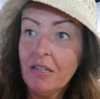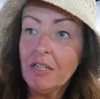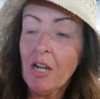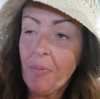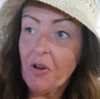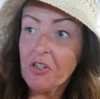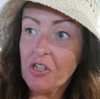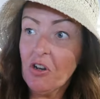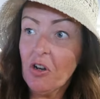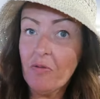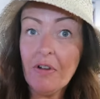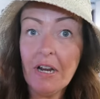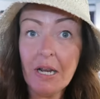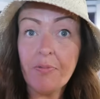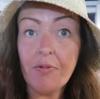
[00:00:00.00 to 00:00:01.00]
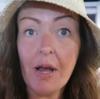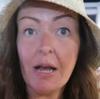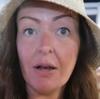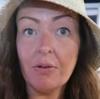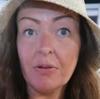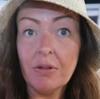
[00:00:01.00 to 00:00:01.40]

No, but I do look really proud.